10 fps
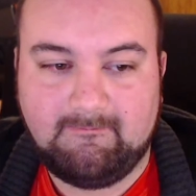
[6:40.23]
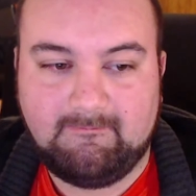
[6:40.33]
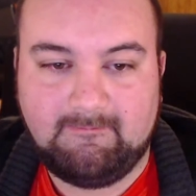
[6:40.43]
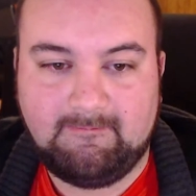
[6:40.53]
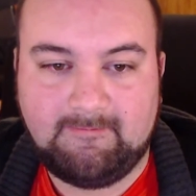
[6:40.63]

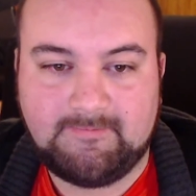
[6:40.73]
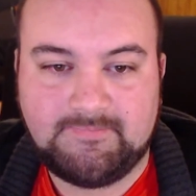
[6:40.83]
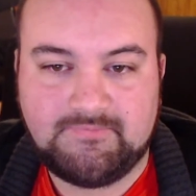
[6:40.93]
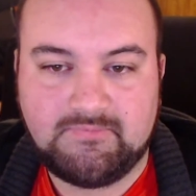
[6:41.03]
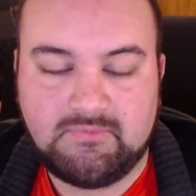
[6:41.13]

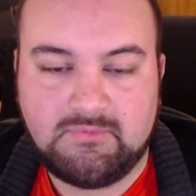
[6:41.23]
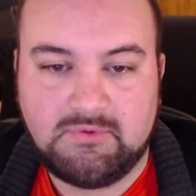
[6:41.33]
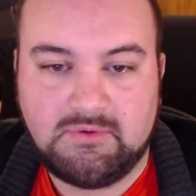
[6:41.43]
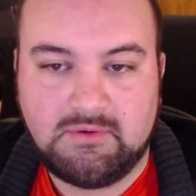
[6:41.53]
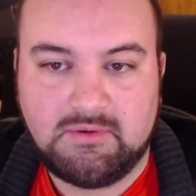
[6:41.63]

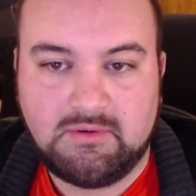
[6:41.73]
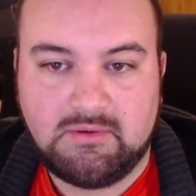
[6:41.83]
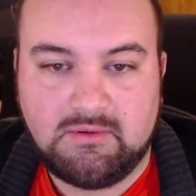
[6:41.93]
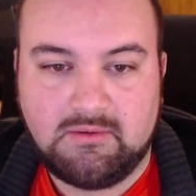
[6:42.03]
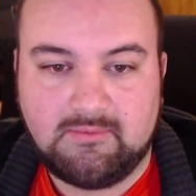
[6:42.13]

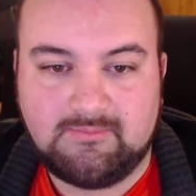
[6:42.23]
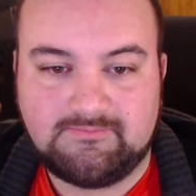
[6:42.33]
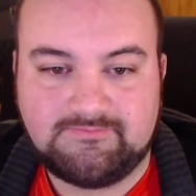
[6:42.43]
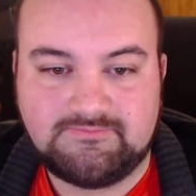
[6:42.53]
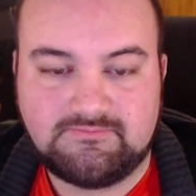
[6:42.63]

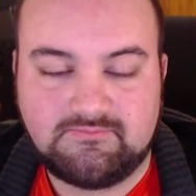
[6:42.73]
[no speech]